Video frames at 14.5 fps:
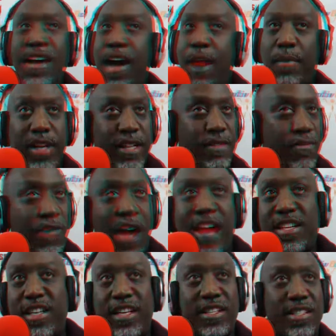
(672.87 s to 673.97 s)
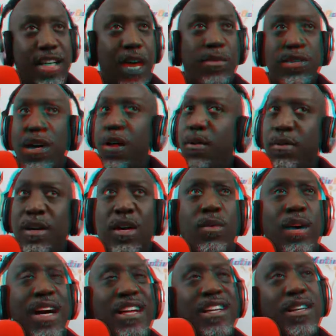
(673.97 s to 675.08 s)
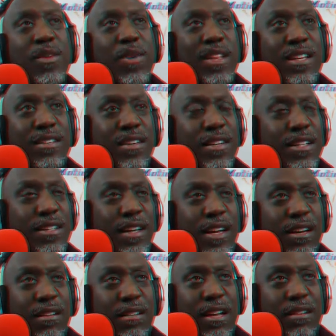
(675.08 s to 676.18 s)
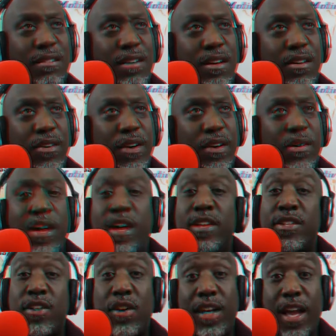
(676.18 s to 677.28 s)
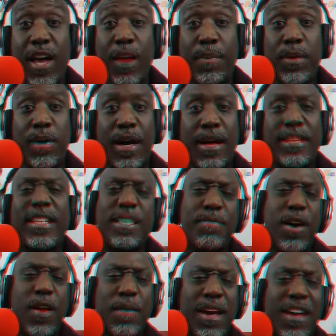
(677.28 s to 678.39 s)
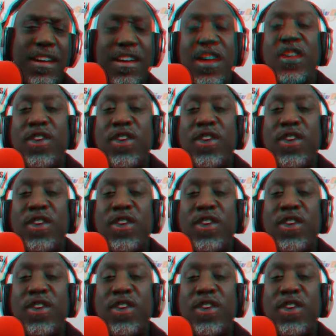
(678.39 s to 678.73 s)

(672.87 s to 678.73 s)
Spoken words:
I'm going to get the fried chicken sandwich. No, no. You know what? That's a good deal. I don't know. Sir, can I help you? Just a moment.